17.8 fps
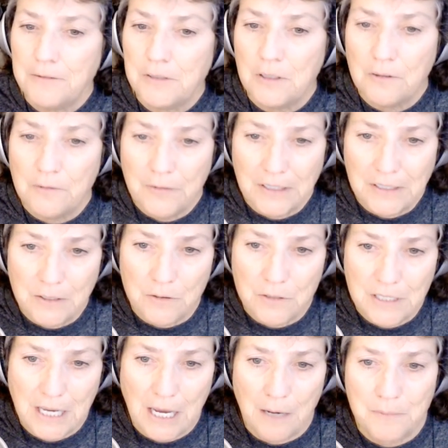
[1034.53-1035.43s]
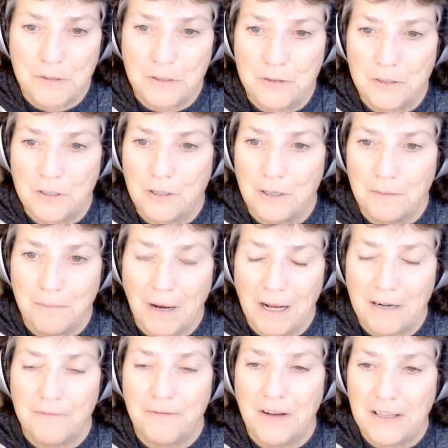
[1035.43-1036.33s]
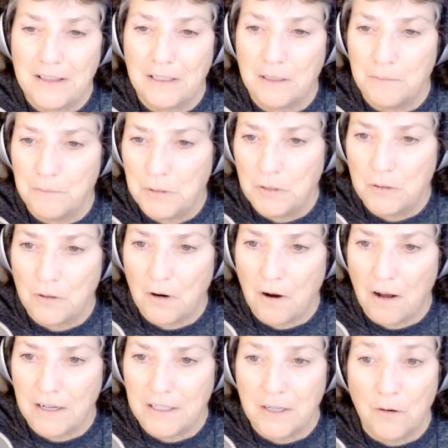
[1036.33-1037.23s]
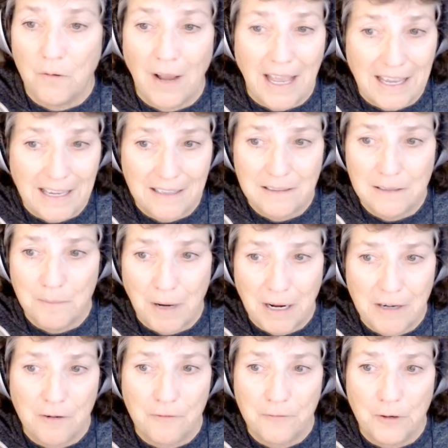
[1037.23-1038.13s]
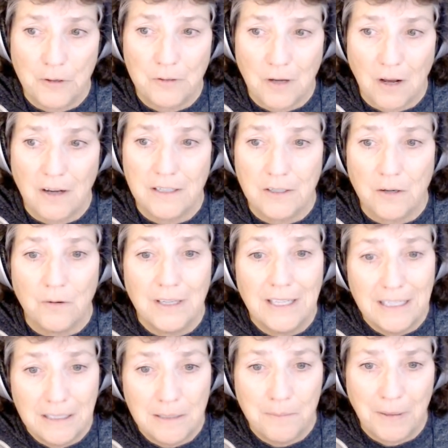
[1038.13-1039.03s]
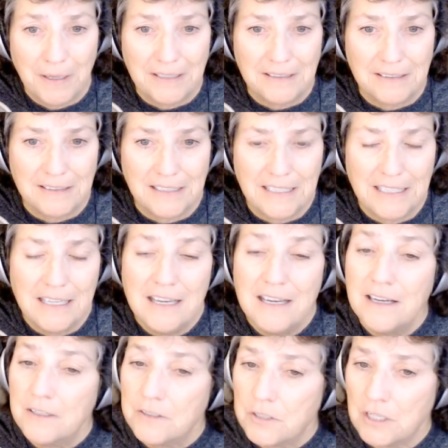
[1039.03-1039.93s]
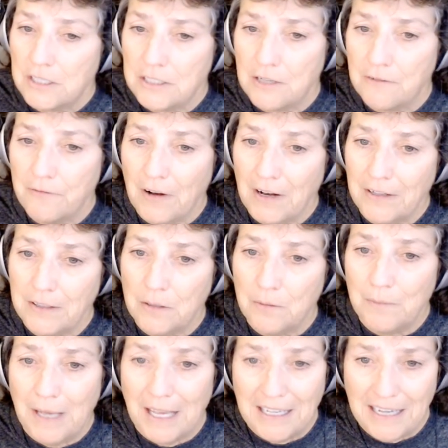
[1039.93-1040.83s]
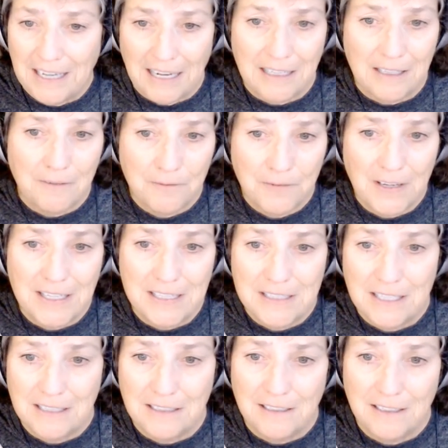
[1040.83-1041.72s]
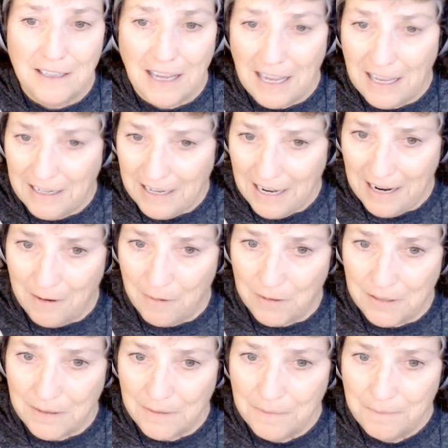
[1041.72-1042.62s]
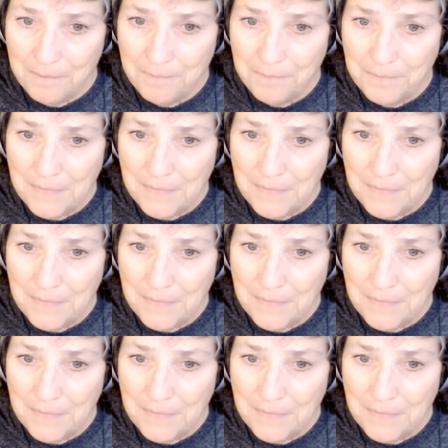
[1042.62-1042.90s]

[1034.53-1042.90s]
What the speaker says: After your video is captured, you can modify the computer audio and the microphone audio independently, changing volume and adding fades in and out.